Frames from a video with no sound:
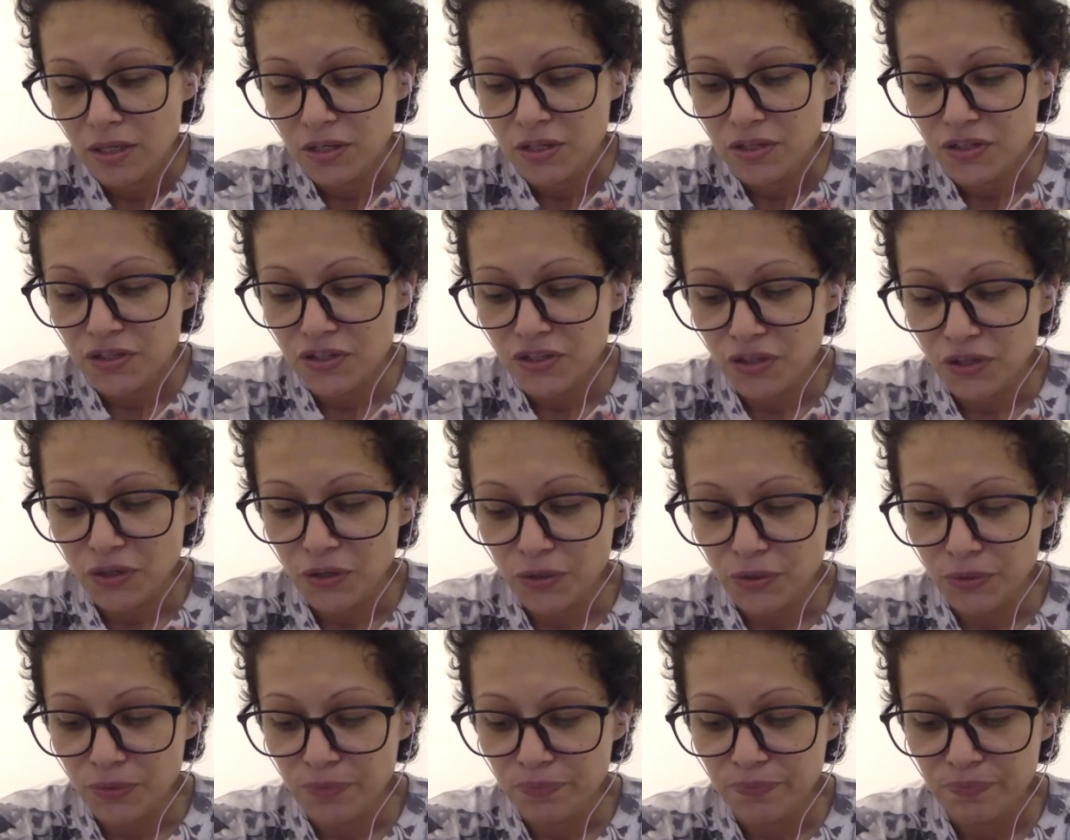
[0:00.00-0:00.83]
So
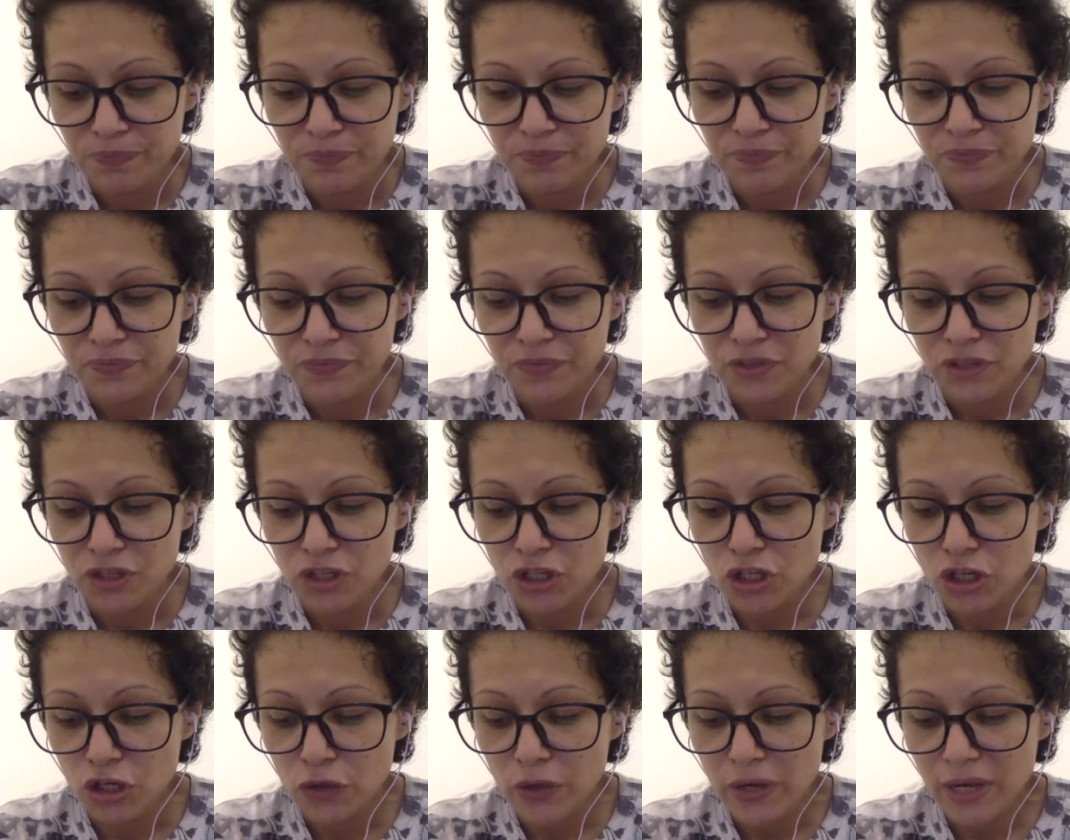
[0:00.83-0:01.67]

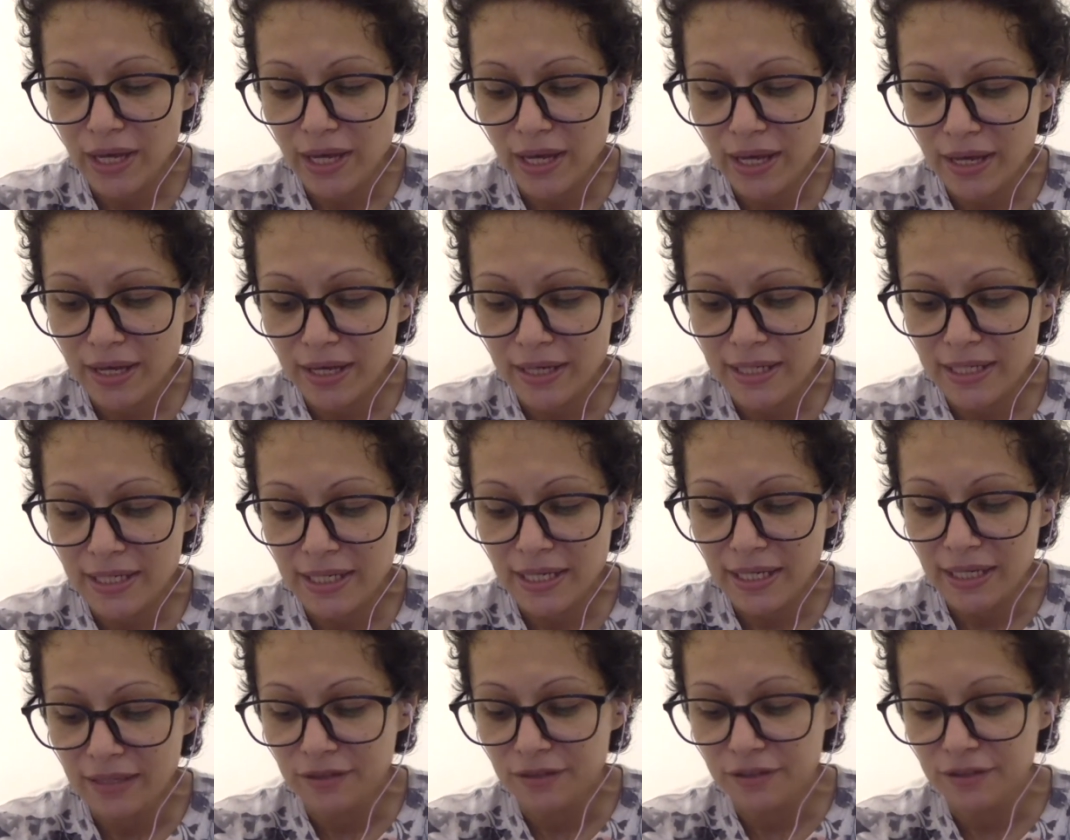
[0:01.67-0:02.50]
go ahead
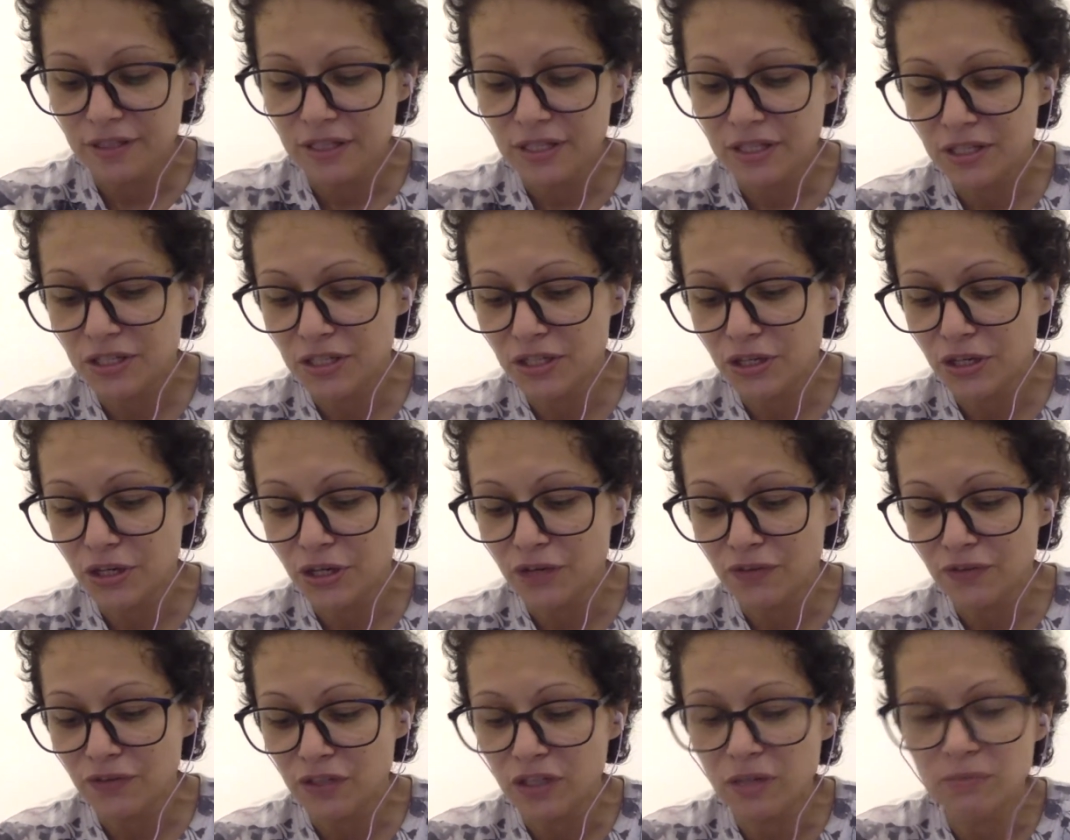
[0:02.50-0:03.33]
and think
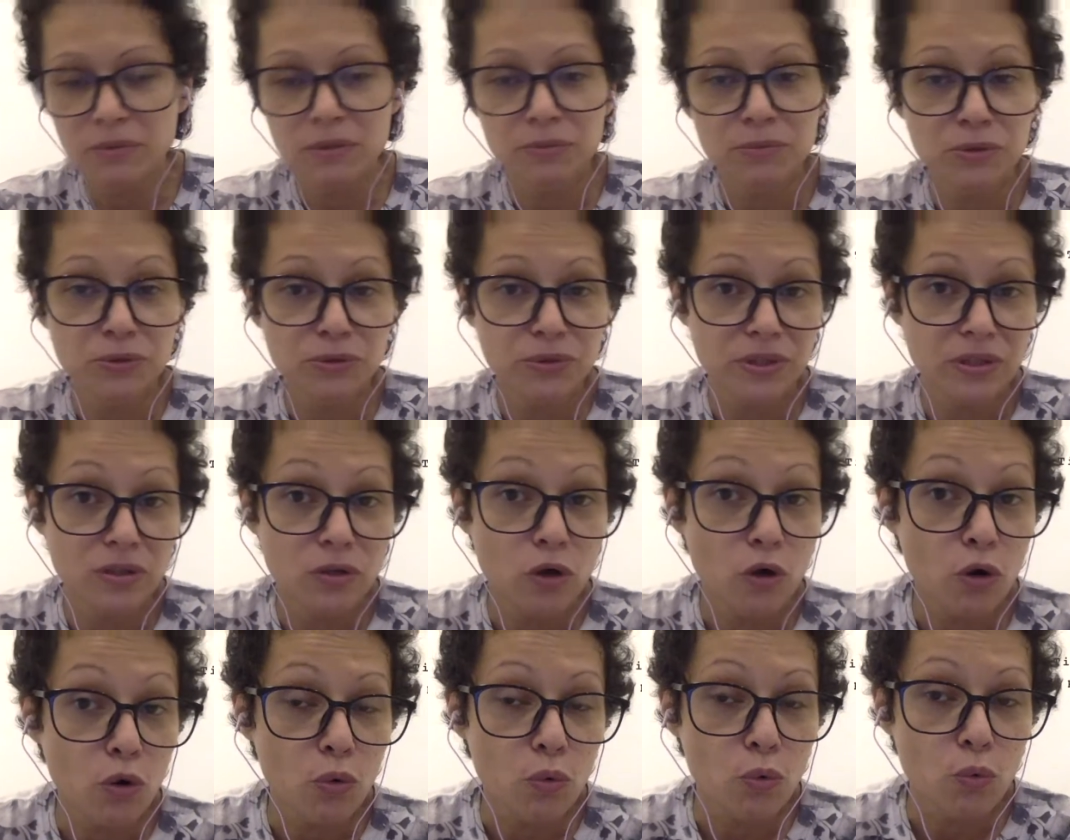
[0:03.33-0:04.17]
of a number between
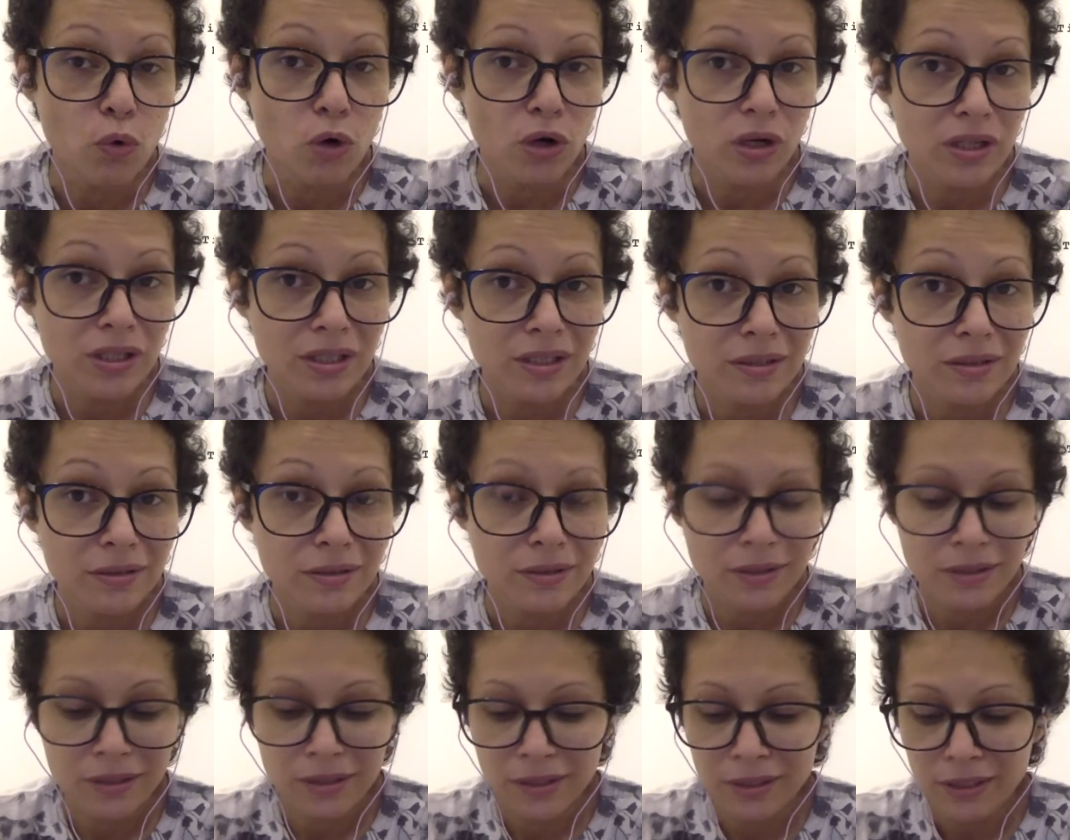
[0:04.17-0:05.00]
1
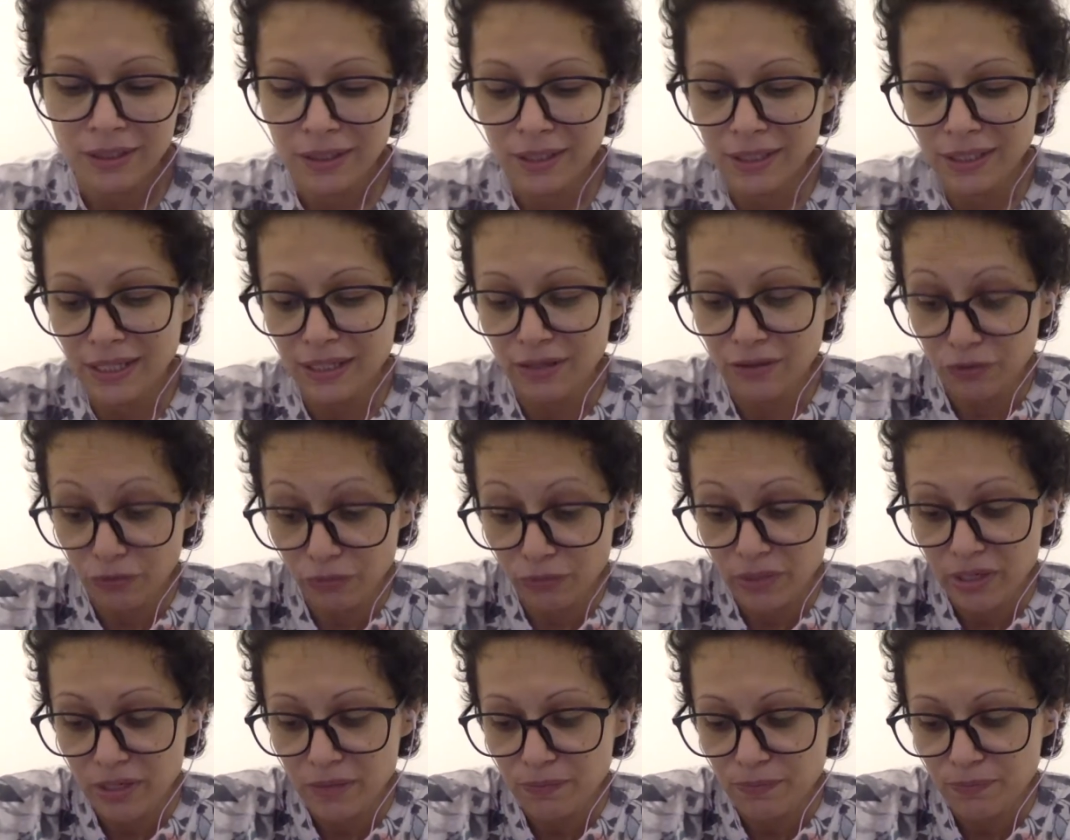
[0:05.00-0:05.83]
and 3,